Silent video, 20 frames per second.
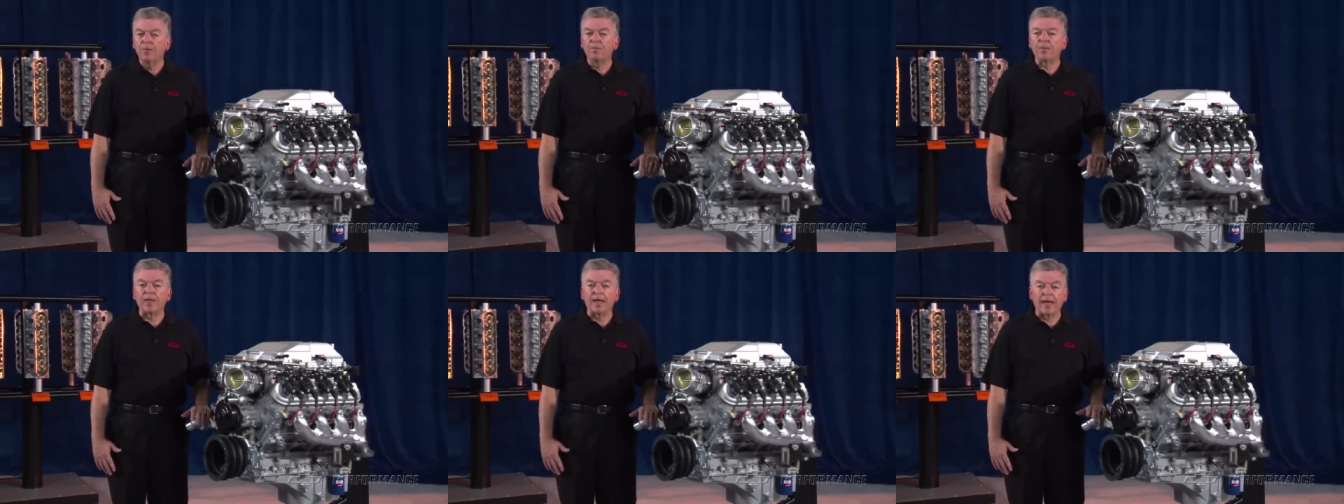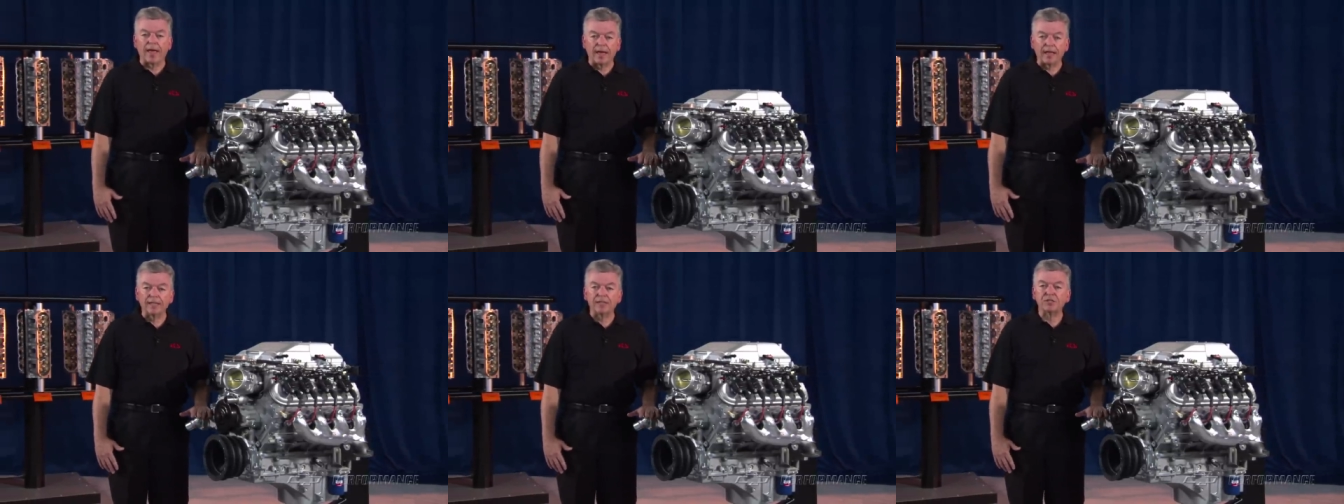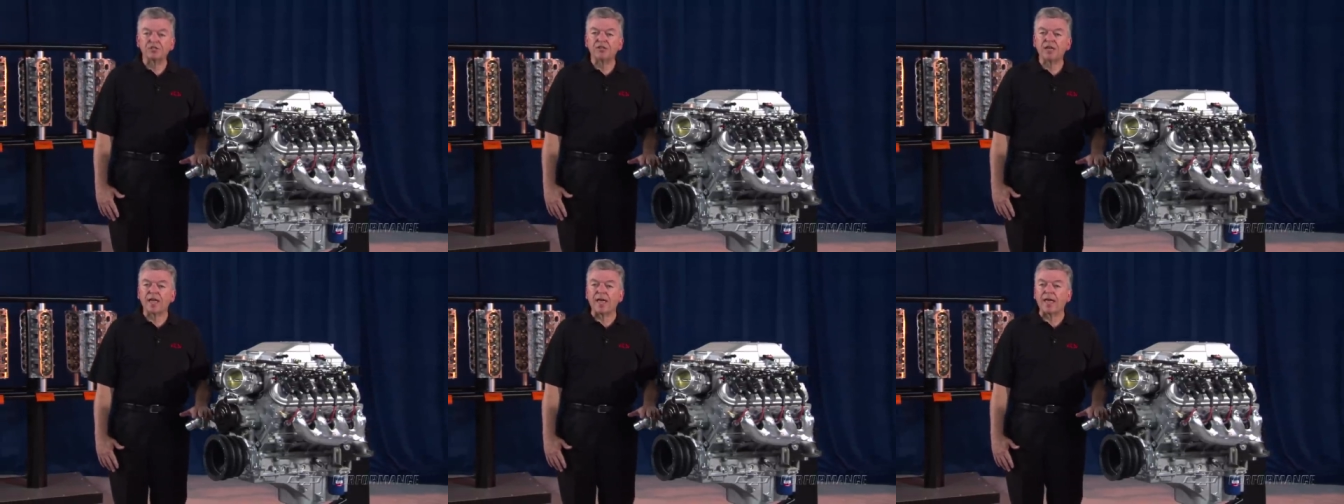the
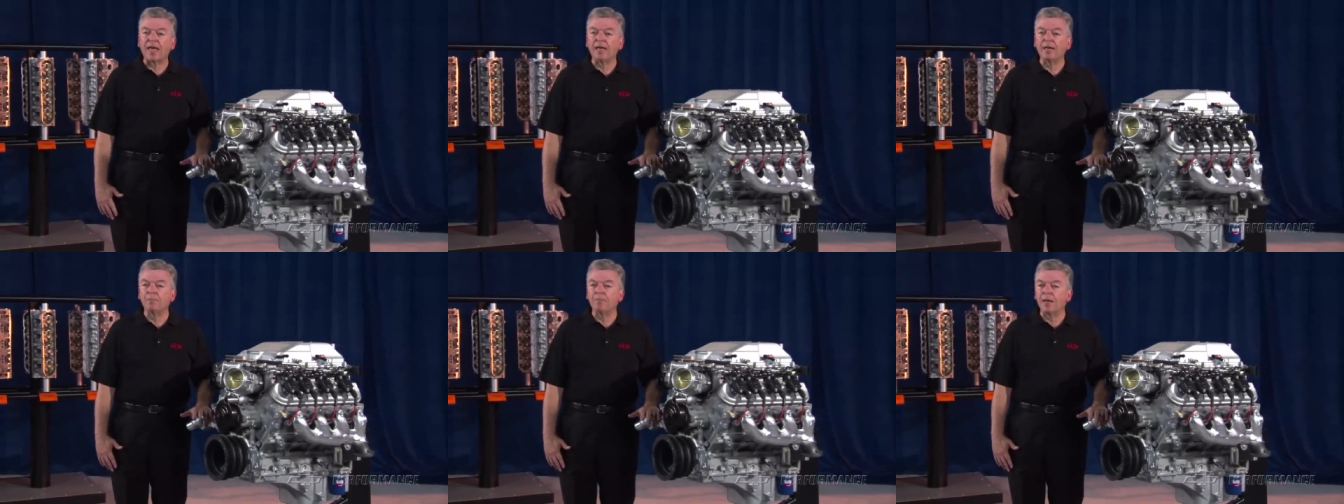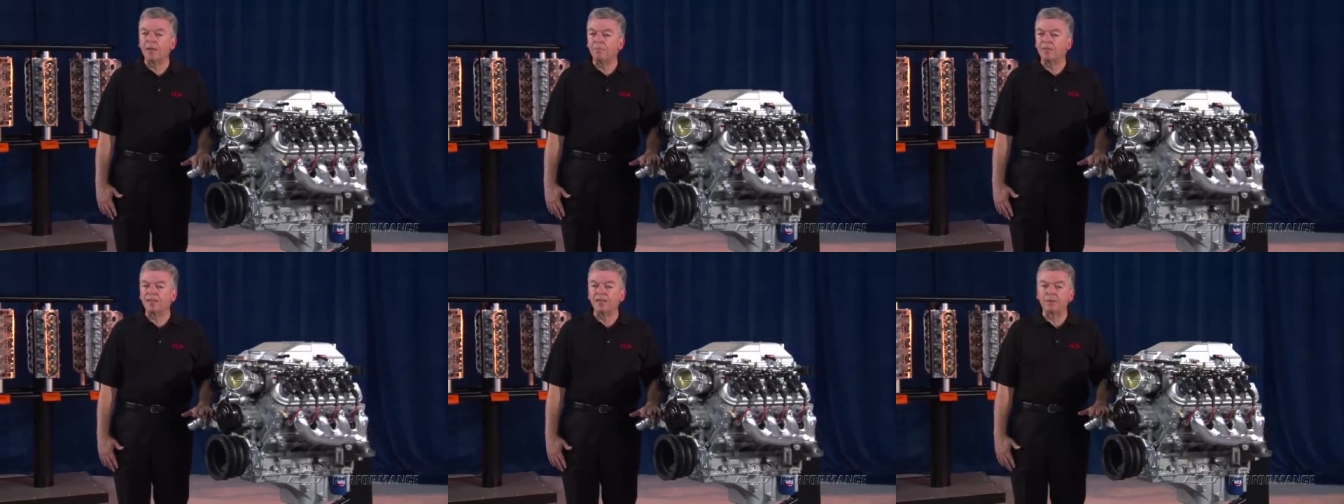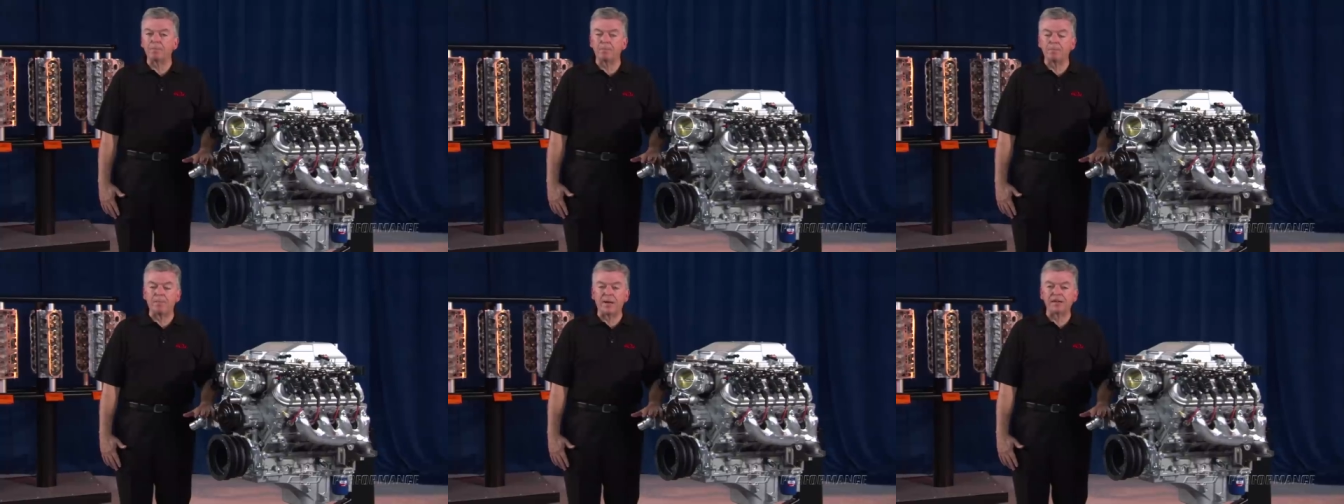LSA may be
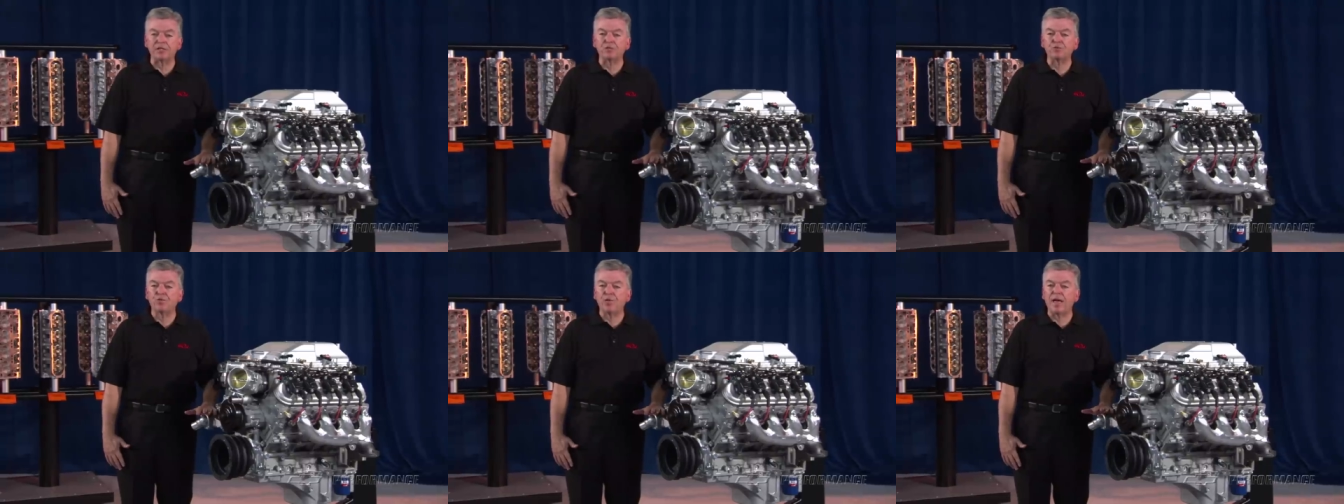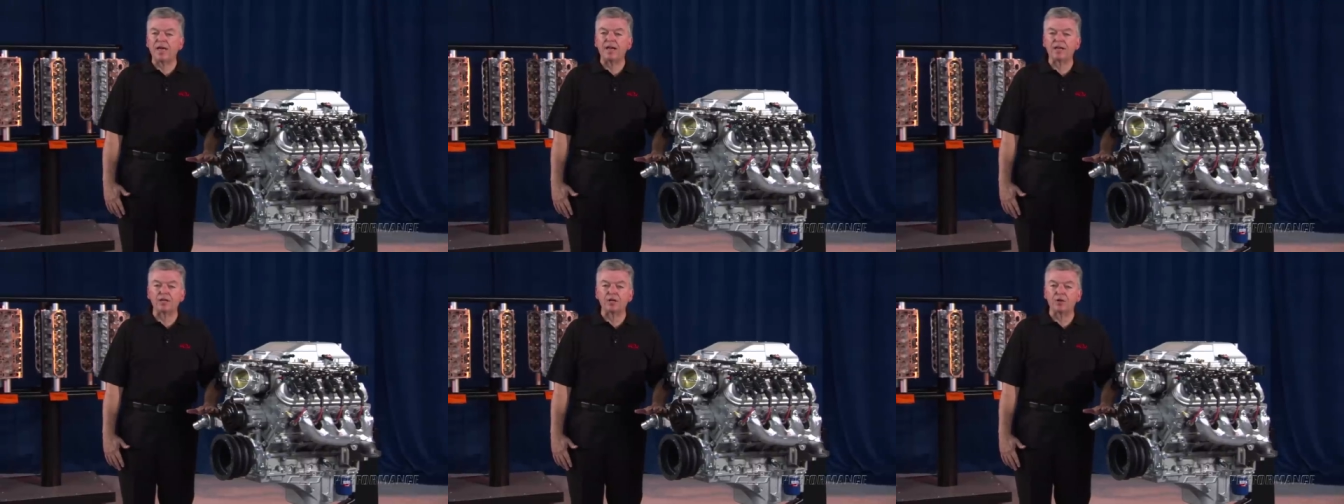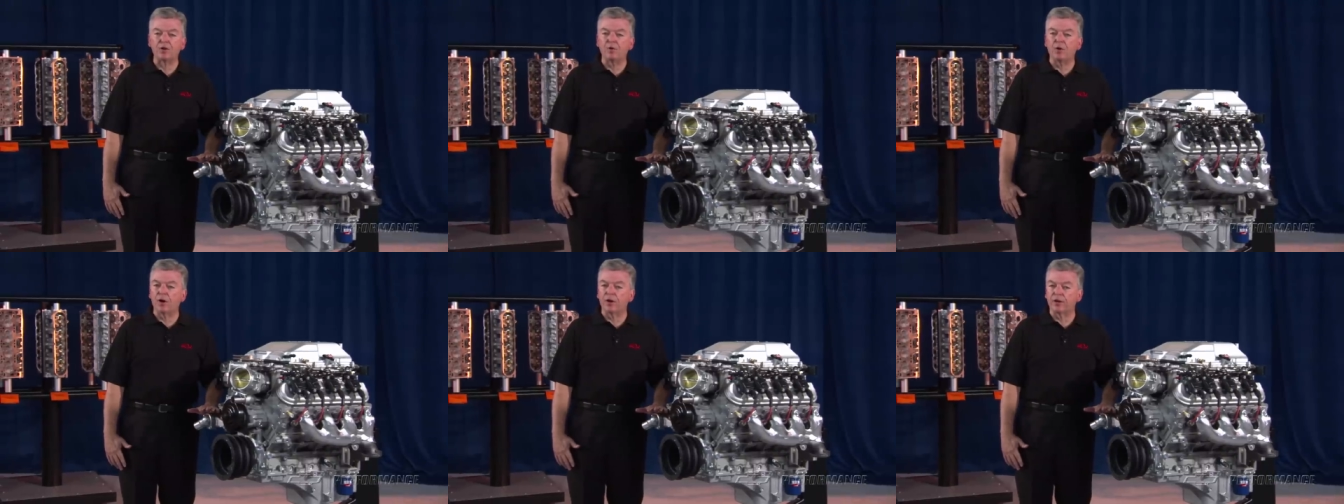the best
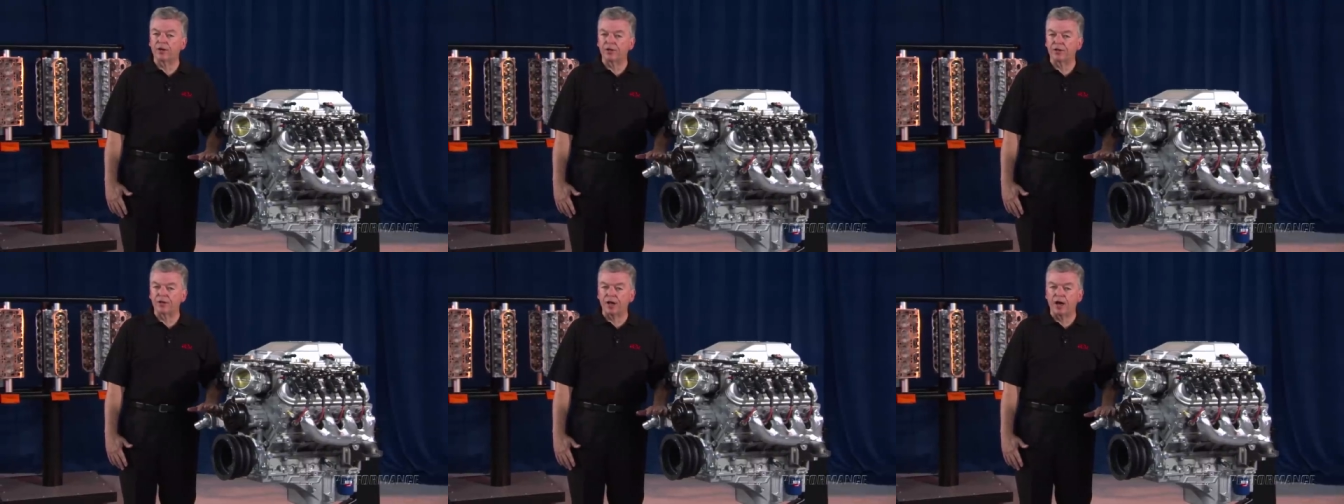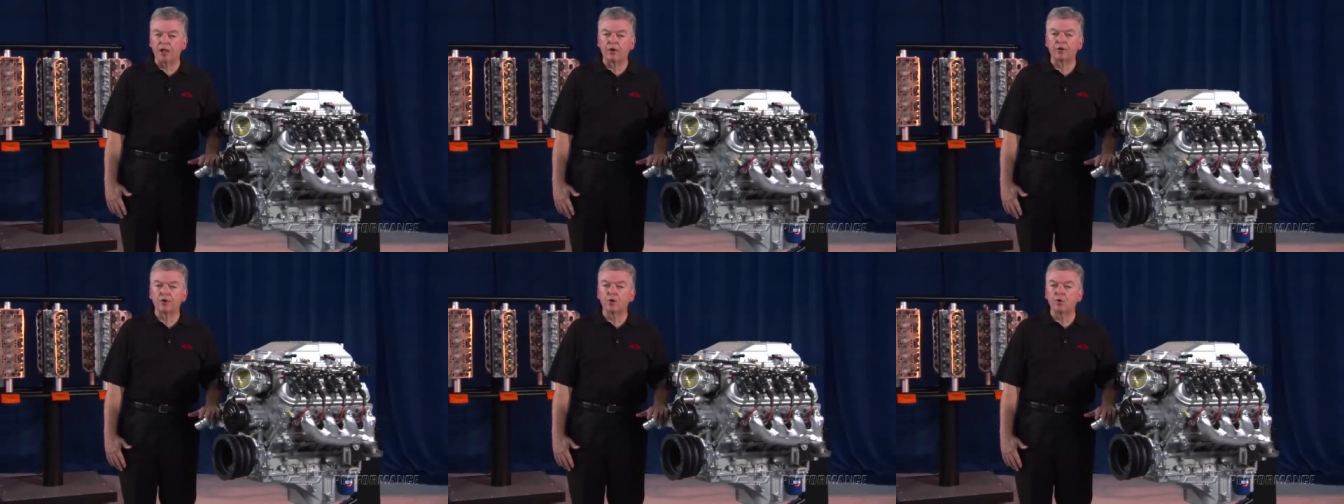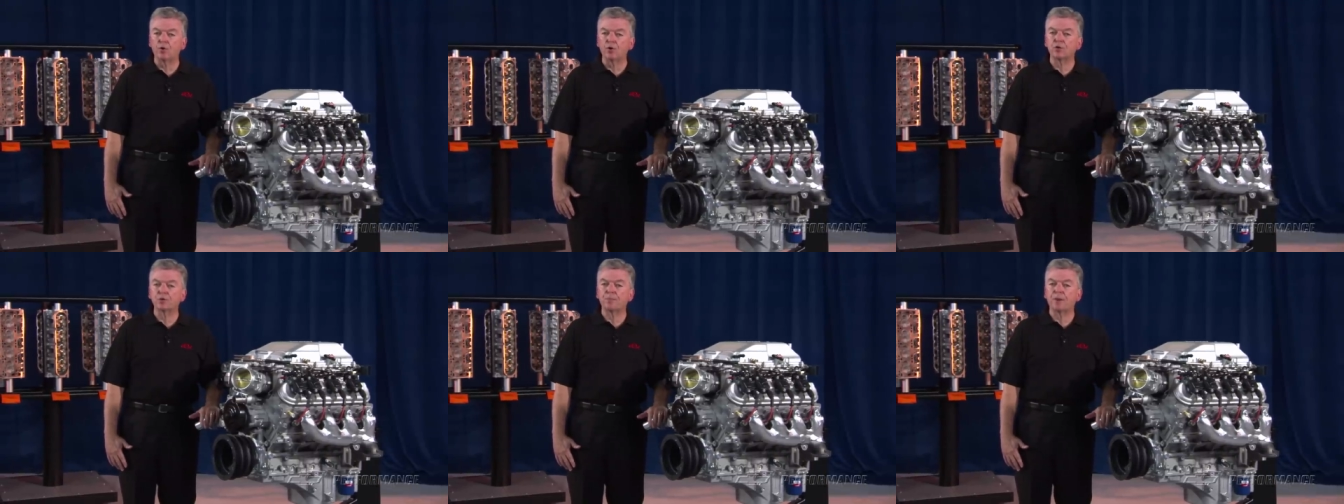value on a dollar to
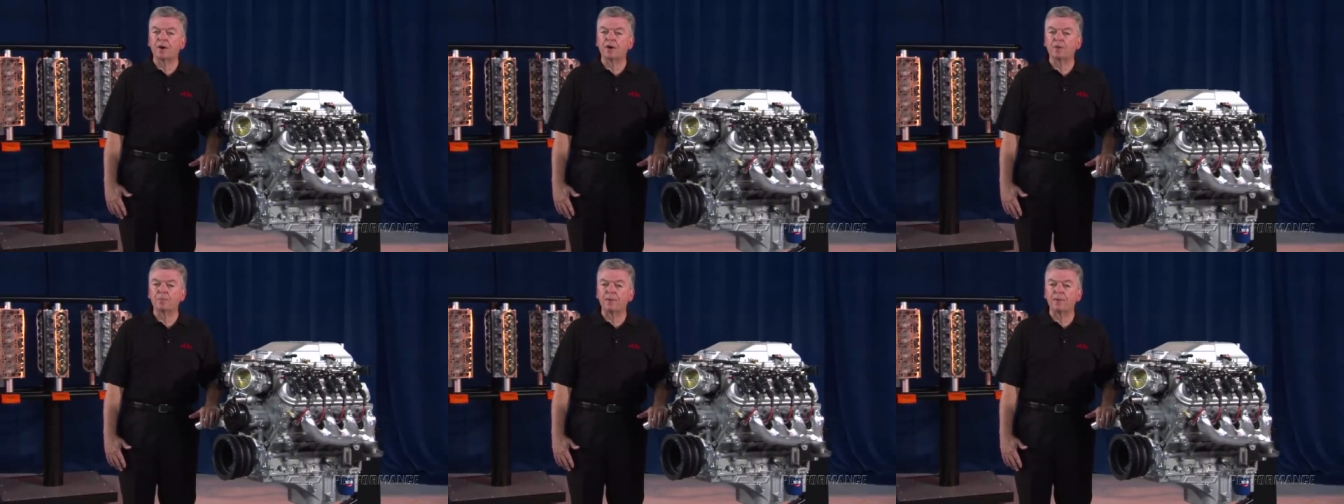horsepower